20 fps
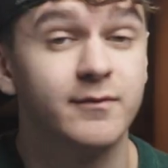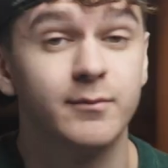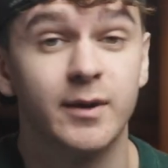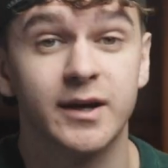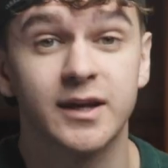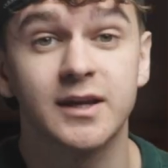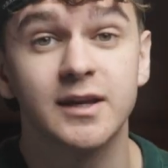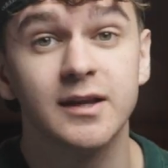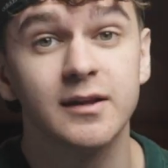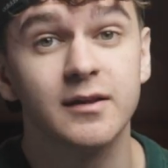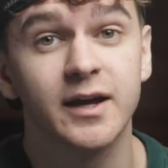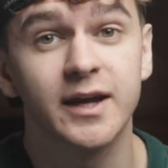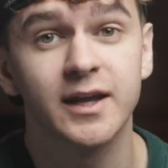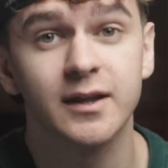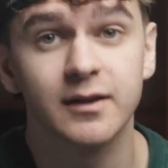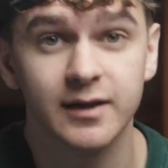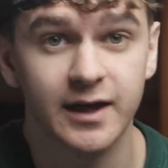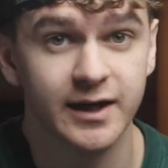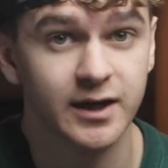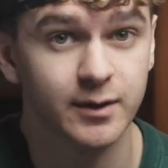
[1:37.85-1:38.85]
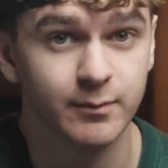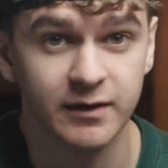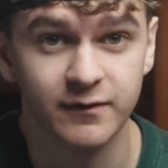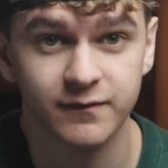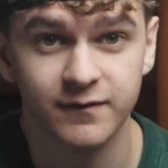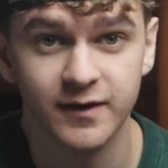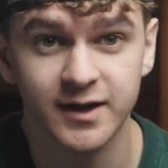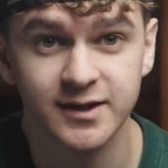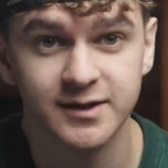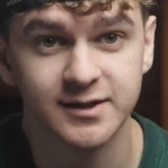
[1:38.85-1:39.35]
my key light lighting my
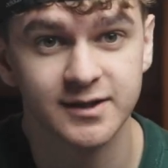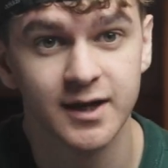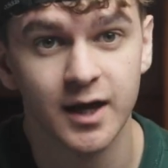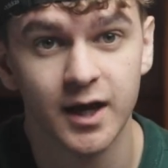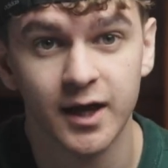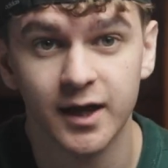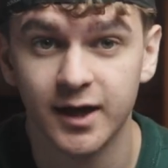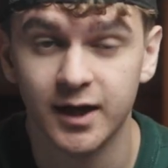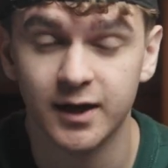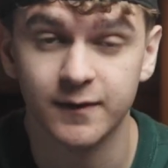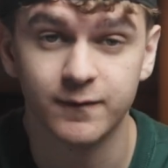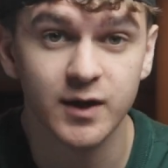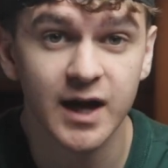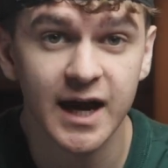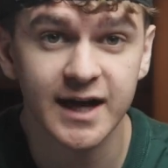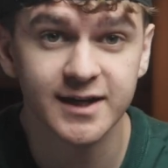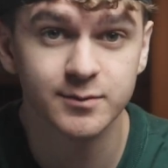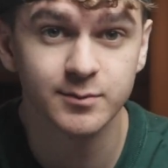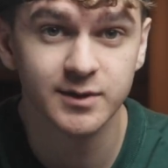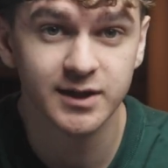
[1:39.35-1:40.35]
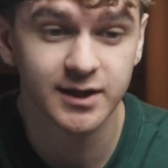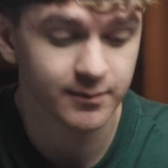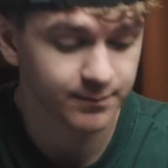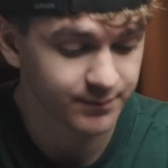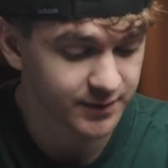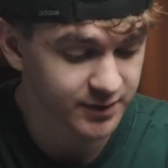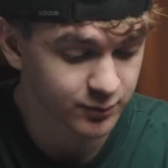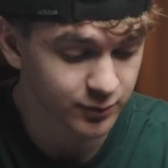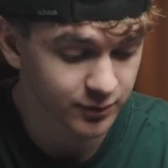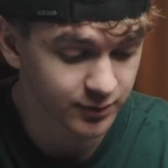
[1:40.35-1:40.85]
face. And if you ask me,
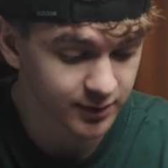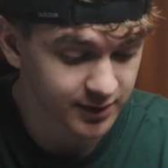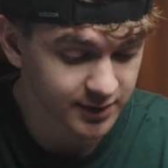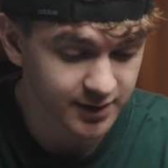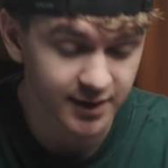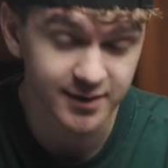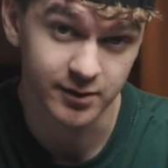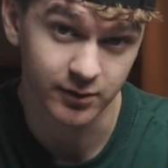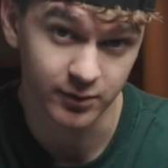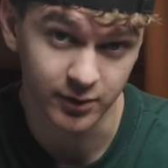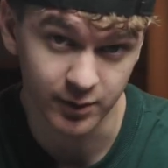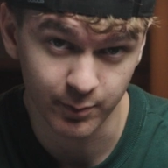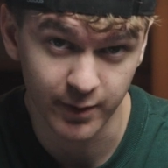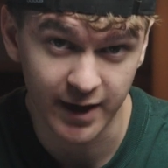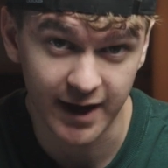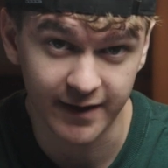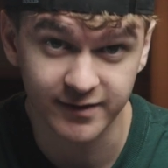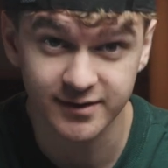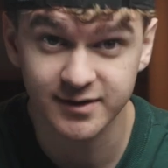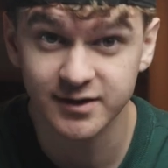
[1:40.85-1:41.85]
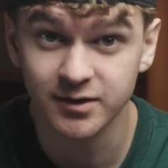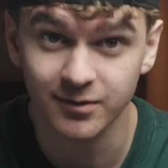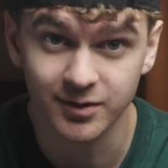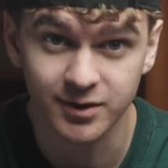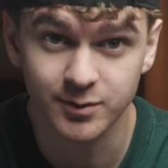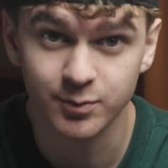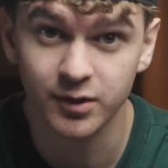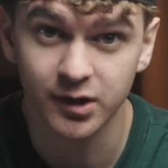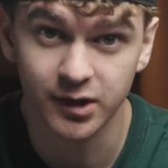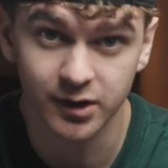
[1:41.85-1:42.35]
this really doesn't look bad. This still
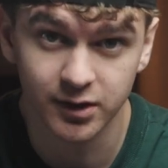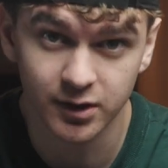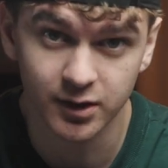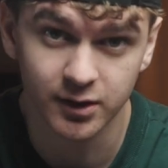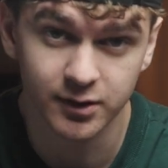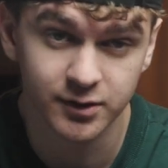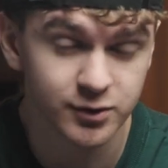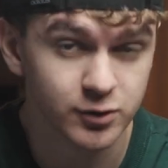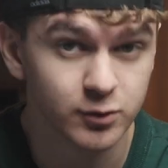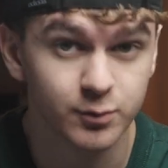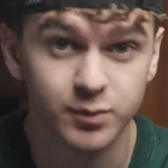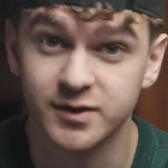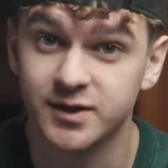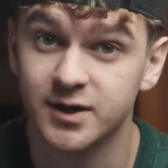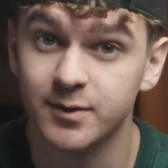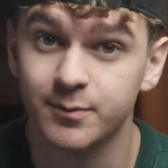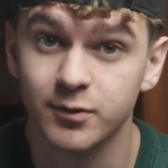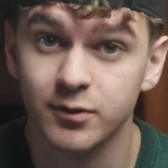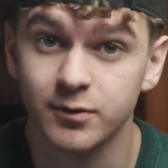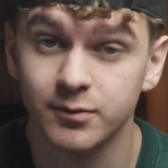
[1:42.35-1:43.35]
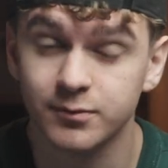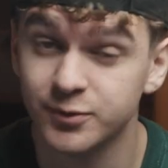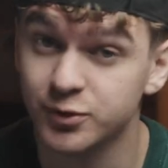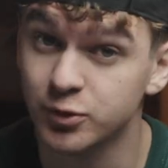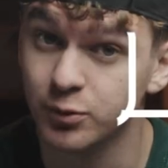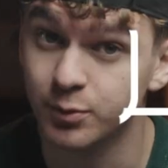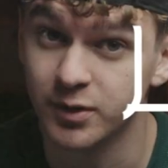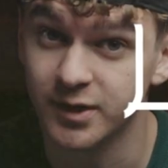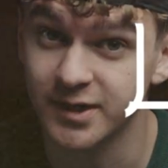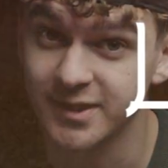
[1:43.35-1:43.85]
looks pretty good. Super simple,
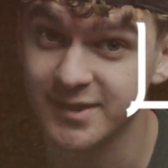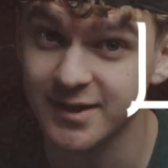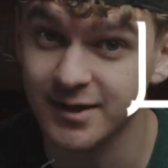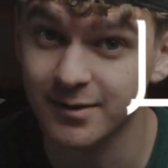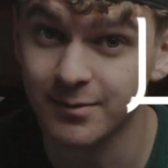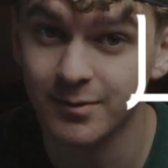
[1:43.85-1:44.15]
super easy,